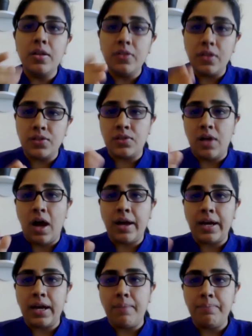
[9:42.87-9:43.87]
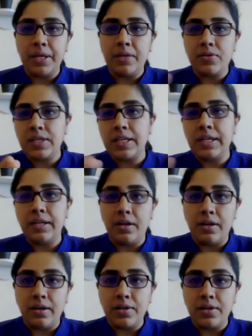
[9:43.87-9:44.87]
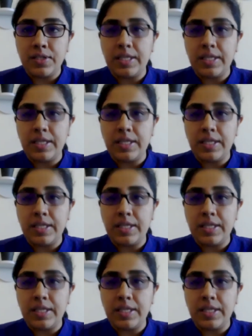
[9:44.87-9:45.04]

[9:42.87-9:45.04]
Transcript: this RAMPC uh,